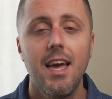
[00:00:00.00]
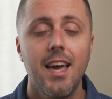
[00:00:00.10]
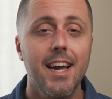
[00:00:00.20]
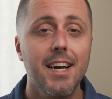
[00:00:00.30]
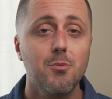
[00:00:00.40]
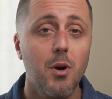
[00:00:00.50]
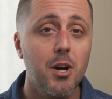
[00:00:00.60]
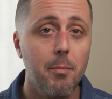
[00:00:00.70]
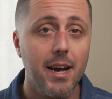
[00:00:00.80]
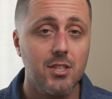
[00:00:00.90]
Hey guys,
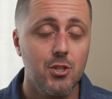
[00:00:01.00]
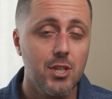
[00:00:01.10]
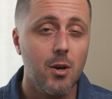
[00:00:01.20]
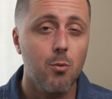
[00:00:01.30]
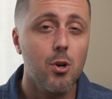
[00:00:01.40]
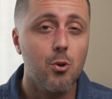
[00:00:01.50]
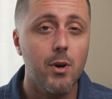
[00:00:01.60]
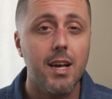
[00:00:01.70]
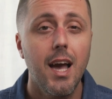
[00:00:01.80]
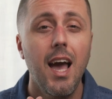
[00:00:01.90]
welcome back to the channel. Real
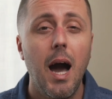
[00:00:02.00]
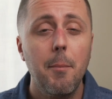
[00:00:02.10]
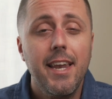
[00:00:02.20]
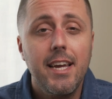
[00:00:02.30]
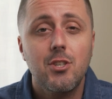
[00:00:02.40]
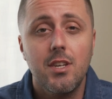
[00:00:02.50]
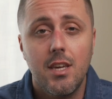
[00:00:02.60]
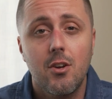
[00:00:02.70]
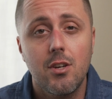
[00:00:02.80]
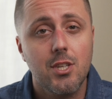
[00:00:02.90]
quick, I'm an agent
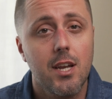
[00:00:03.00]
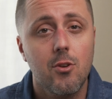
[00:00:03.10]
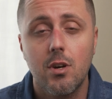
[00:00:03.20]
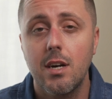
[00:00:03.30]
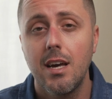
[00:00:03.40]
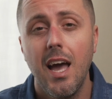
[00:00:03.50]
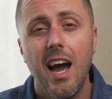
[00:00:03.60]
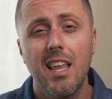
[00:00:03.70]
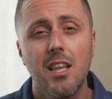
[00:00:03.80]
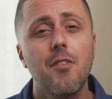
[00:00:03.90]
here in Chattanooga.
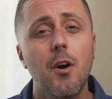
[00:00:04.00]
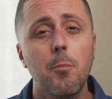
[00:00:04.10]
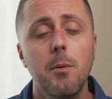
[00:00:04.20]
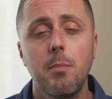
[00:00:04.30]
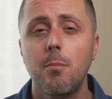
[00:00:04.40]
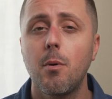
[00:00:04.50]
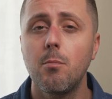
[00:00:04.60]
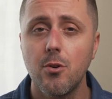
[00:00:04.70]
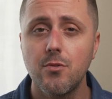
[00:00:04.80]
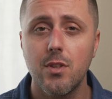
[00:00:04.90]
I love helping people
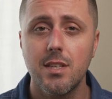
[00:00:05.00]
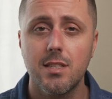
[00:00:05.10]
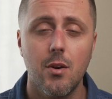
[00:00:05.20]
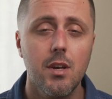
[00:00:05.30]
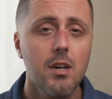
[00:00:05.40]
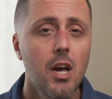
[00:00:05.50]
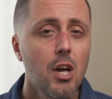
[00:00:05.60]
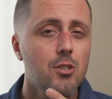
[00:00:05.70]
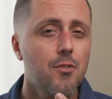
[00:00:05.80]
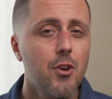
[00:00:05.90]
move to this area.
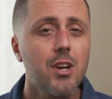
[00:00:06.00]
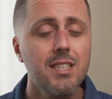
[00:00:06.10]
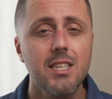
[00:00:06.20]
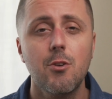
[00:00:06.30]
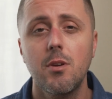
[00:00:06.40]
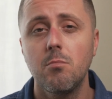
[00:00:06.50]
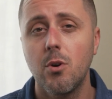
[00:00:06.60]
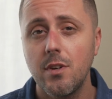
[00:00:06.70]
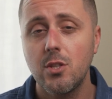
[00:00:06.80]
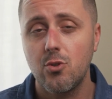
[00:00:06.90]
So if you're considering
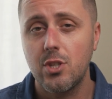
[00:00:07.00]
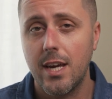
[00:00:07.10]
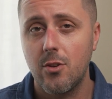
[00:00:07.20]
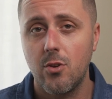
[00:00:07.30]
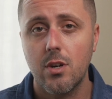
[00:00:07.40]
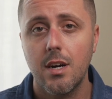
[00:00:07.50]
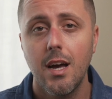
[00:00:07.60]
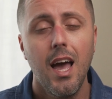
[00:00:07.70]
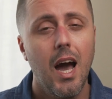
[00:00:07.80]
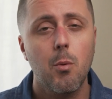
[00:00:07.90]
moving to Chattanooga,
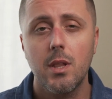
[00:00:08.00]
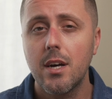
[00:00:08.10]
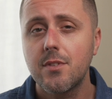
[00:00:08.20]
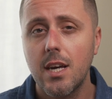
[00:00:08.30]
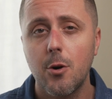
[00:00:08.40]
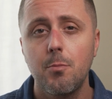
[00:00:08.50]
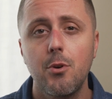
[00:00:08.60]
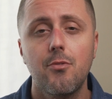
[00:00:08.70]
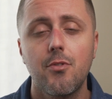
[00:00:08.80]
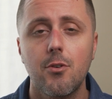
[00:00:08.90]
I would love to help
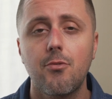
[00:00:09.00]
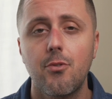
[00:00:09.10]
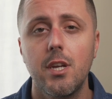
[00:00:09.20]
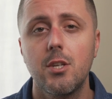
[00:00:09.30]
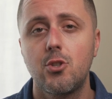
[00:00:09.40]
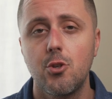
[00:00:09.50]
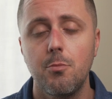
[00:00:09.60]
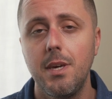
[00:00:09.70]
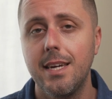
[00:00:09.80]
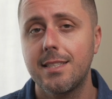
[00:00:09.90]
you. Feel free to shoot
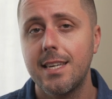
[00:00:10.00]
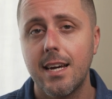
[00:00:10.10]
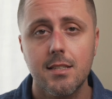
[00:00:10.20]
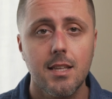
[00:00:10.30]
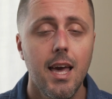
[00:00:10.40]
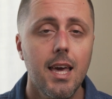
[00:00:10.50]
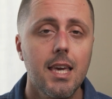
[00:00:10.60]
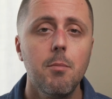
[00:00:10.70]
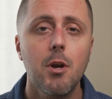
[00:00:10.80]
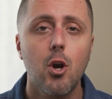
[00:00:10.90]
me a text,
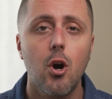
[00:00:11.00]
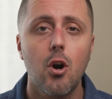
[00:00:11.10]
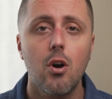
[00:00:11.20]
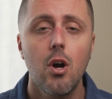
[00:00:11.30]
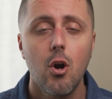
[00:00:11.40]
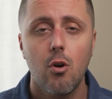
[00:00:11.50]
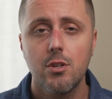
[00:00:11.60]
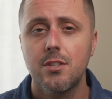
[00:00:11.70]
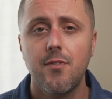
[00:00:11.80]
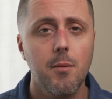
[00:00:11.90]
give me a call, or
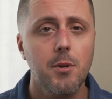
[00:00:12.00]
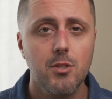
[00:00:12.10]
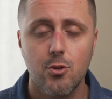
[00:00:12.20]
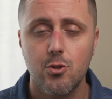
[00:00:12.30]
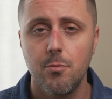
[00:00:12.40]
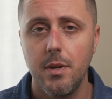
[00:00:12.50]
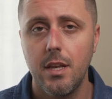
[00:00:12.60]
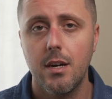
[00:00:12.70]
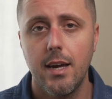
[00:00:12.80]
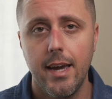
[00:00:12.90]
just find me on social
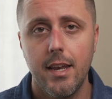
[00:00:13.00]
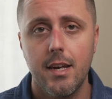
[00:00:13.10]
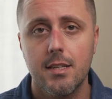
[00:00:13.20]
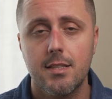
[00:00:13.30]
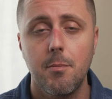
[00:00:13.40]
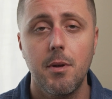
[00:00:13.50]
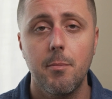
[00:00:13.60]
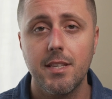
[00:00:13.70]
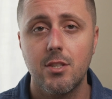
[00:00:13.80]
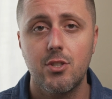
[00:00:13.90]
media and send me a
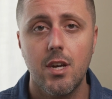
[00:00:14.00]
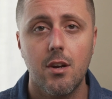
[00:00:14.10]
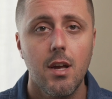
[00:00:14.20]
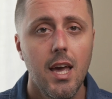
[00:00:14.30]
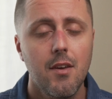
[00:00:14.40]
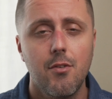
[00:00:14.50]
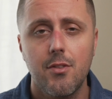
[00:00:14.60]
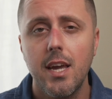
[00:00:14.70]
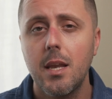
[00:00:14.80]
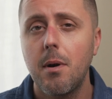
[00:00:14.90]
message there. If you're
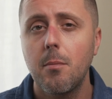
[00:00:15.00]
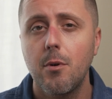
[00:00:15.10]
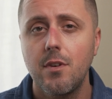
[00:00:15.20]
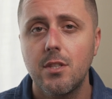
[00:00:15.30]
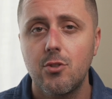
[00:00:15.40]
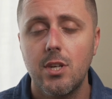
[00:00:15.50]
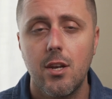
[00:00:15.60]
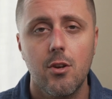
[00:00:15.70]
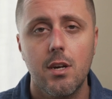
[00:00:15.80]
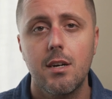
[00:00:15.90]
thinking about moving to
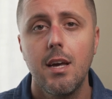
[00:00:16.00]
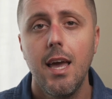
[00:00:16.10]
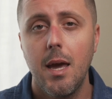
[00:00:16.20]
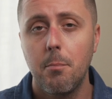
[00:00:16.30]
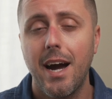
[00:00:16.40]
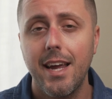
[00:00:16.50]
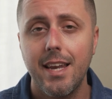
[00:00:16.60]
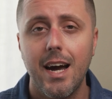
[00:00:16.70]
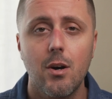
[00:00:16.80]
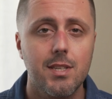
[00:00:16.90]
Chattanooga and buying
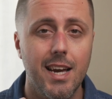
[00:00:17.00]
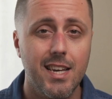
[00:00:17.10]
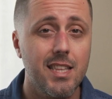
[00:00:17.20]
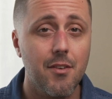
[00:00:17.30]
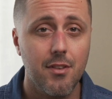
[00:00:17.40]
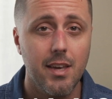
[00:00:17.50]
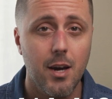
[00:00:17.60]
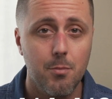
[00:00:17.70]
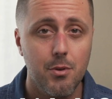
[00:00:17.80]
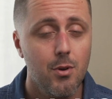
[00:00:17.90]
a house, I can definitely
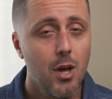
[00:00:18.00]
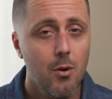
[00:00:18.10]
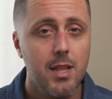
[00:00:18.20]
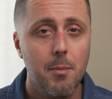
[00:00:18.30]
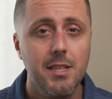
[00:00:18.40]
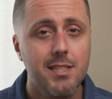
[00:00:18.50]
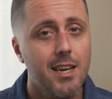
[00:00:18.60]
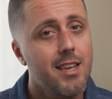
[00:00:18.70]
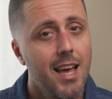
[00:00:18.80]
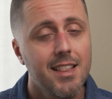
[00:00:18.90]
help you. That being
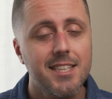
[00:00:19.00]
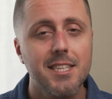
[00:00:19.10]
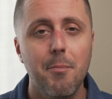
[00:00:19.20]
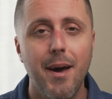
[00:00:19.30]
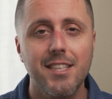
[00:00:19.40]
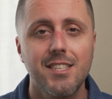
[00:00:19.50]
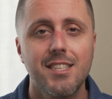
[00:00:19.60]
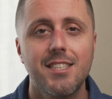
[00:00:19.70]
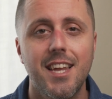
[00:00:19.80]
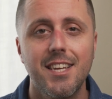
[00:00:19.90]
said, let's get back
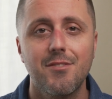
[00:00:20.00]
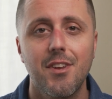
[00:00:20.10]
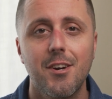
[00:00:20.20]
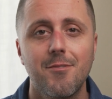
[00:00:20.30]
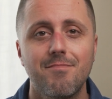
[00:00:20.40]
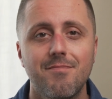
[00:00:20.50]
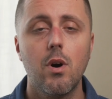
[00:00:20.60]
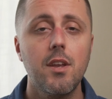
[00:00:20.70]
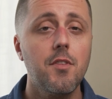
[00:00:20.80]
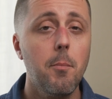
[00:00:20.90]
to today's video.
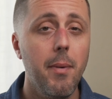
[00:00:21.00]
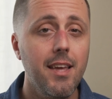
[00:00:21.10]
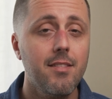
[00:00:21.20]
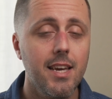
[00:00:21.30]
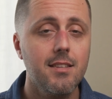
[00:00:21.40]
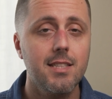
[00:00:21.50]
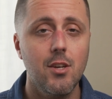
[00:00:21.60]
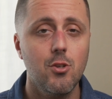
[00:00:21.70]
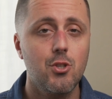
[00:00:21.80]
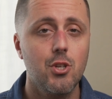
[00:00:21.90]
One of the main things that
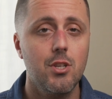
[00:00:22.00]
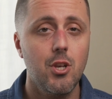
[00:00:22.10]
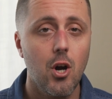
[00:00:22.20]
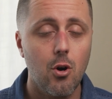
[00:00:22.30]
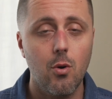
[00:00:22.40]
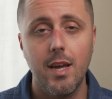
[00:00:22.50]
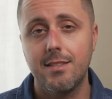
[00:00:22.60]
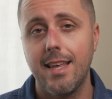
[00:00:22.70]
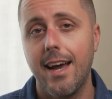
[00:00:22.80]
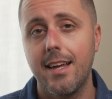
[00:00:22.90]
you should know
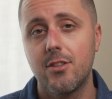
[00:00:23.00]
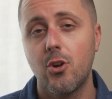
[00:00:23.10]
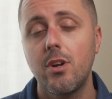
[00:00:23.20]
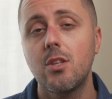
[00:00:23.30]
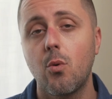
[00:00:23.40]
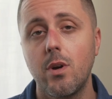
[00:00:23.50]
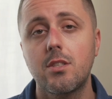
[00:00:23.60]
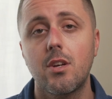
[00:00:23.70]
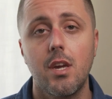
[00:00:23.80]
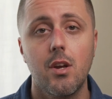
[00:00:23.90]
is that during the
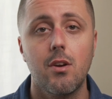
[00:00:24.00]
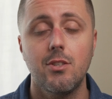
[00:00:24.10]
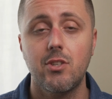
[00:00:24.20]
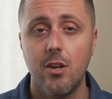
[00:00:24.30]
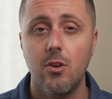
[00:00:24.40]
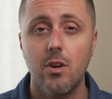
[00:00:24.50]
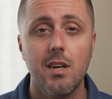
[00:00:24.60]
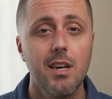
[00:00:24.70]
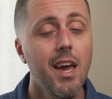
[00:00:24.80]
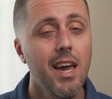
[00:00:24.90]
winter here in
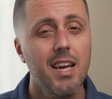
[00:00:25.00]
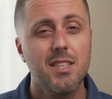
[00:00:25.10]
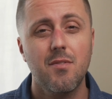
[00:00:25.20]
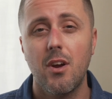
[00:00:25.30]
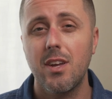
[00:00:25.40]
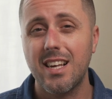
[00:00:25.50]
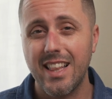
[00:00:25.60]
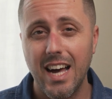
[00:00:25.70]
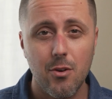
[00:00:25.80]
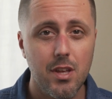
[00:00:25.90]
Chattanooga, it's very
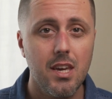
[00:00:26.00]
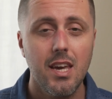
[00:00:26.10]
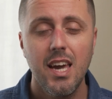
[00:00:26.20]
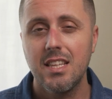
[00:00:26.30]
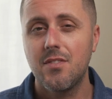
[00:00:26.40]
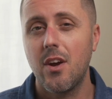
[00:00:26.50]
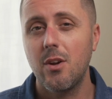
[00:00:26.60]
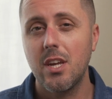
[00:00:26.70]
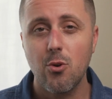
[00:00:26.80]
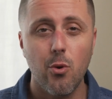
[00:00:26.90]
cloudy, it's
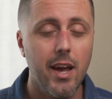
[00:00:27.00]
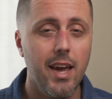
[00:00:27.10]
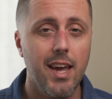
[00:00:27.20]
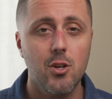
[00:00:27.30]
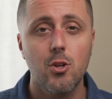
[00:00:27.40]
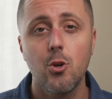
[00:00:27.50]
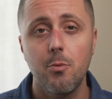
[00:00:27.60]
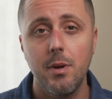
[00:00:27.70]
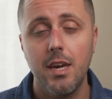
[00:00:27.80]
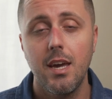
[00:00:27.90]
very gray and
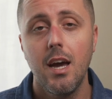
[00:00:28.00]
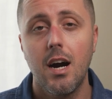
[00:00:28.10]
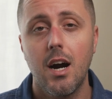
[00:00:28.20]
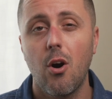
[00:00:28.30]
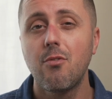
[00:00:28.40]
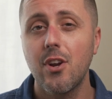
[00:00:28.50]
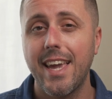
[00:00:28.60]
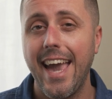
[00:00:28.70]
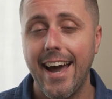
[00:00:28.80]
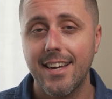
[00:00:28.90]
gloomy,
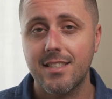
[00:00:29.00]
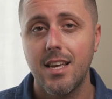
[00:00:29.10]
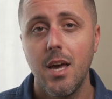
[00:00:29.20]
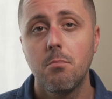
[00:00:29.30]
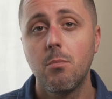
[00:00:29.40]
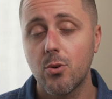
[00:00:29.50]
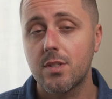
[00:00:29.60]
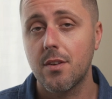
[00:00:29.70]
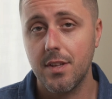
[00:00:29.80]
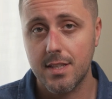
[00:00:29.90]
overcast most
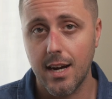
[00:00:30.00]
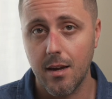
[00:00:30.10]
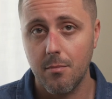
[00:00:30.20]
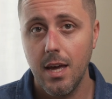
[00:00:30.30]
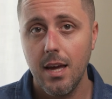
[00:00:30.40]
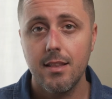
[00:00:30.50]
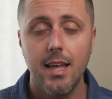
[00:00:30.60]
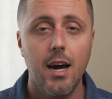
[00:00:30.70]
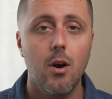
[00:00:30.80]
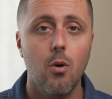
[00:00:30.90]
of the time.
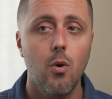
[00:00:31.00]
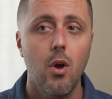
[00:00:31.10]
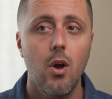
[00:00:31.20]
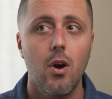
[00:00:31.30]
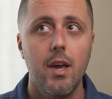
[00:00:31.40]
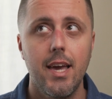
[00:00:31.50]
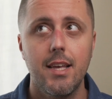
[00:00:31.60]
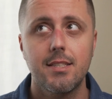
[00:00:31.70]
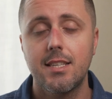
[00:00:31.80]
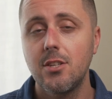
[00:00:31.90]
Now,
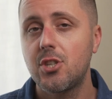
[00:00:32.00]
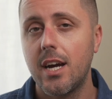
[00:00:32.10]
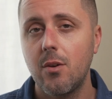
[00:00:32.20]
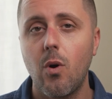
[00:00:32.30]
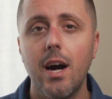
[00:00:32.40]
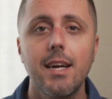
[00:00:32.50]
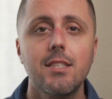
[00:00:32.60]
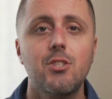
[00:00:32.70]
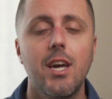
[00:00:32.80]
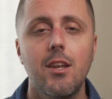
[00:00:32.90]
sunshine
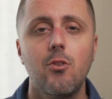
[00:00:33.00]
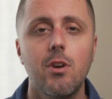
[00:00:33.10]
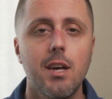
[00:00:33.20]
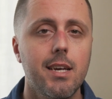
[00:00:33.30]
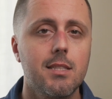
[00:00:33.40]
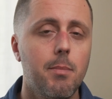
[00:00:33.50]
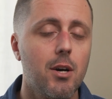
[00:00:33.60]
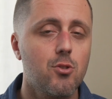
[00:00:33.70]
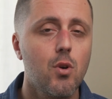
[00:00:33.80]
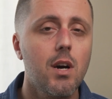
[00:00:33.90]
wise, Chattanooga gets
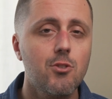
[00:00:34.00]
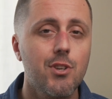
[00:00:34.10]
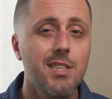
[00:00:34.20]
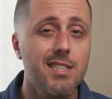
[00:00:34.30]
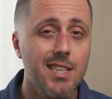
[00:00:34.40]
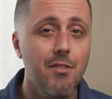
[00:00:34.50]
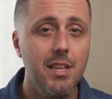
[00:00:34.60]
about 207